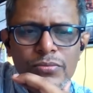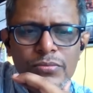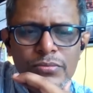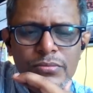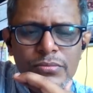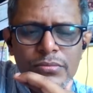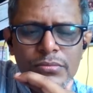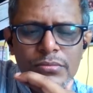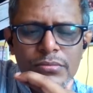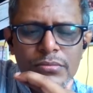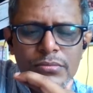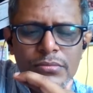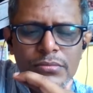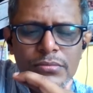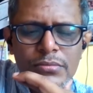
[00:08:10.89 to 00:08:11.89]

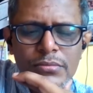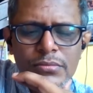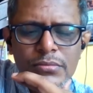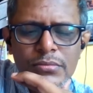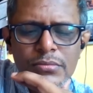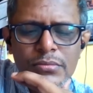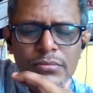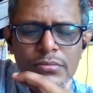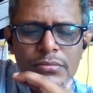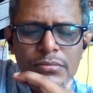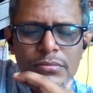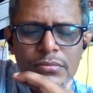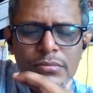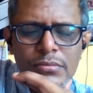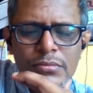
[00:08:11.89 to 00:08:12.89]

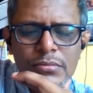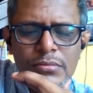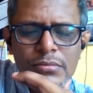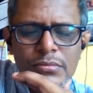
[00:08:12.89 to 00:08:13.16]
(silence)